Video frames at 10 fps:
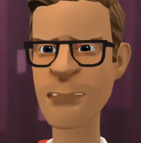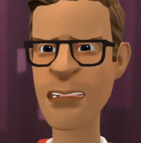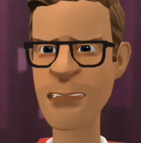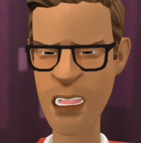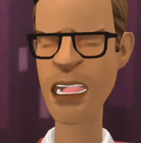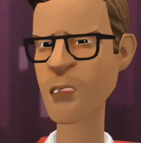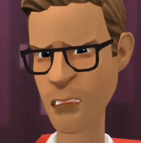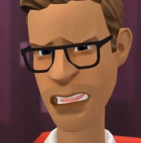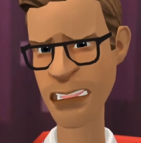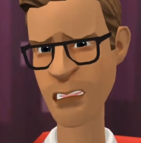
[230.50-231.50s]
The pay was
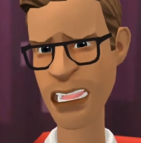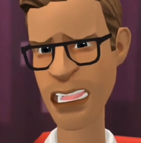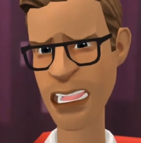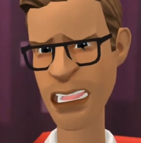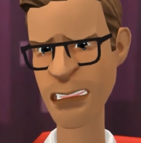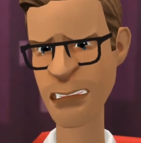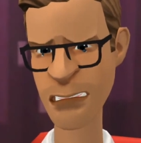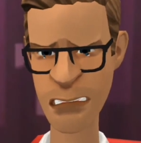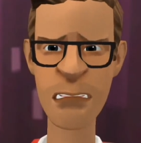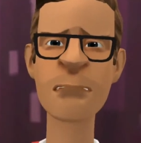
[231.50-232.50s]
minimum wage,
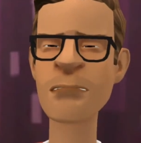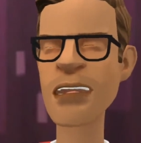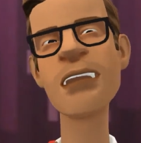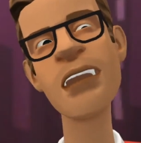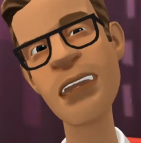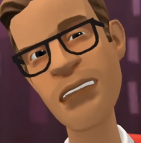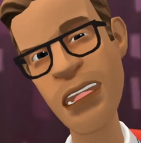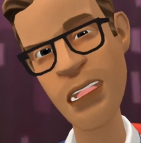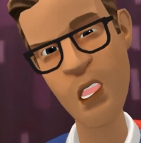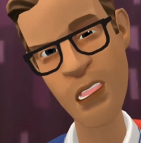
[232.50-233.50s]
minus travel
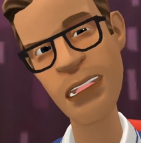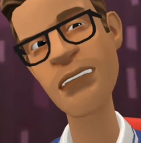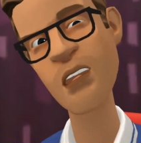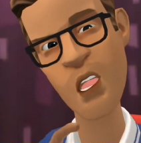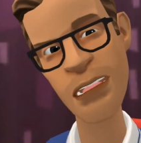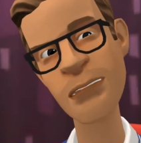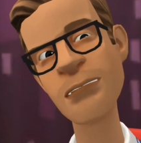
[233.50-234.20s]
cost and food.